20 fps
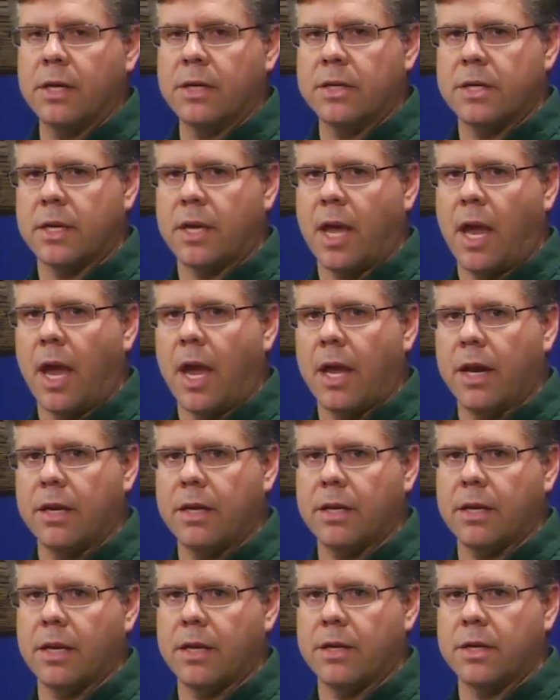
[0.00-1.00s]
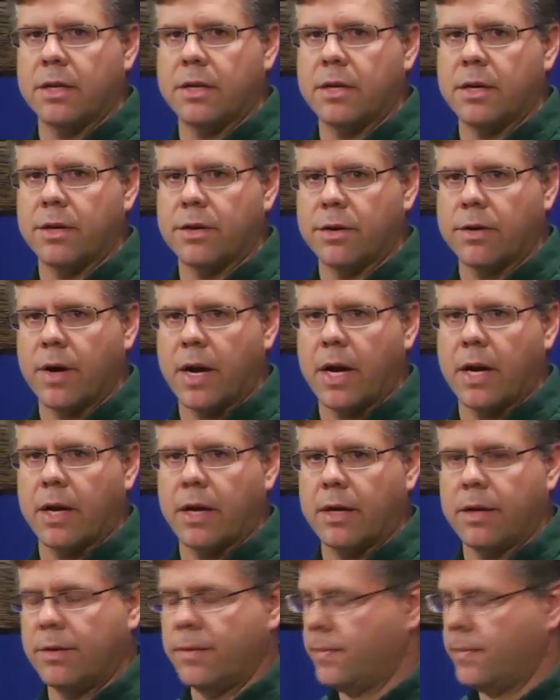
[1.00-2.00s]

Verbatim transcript: decayed and deteriorated.